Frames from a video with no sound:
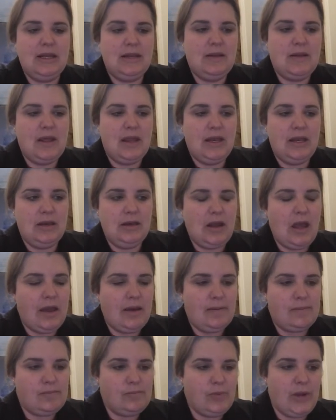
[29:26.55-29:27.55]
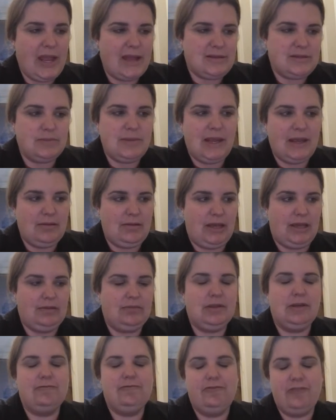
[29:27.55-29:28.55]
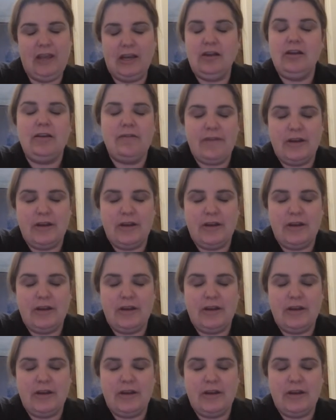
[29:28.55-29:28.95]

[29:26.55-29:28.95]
And then we had to make like the very,